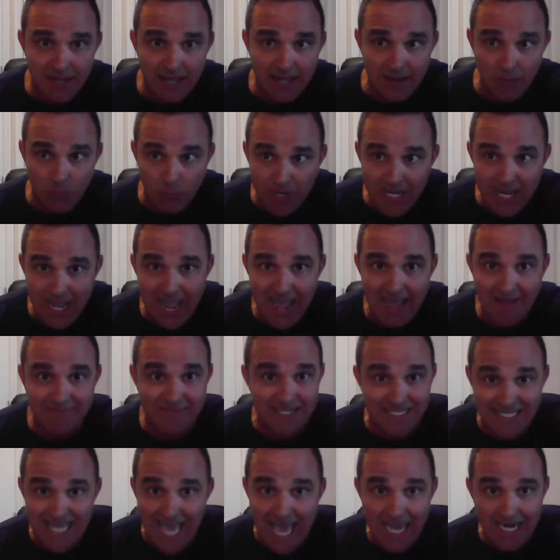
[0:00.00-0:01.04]
And we
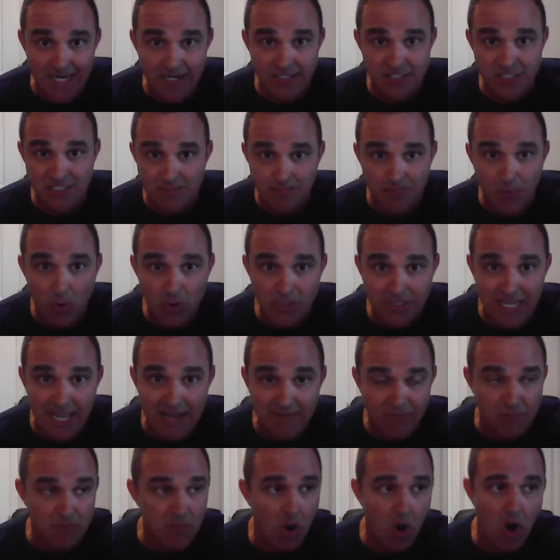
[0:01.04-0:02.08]
have the data to support
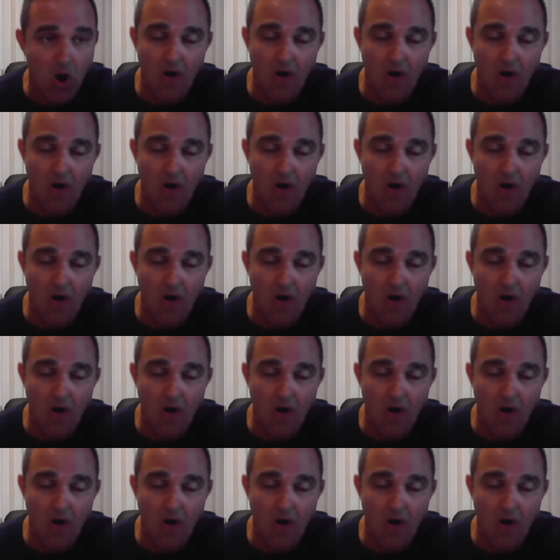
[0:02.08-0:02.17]
that from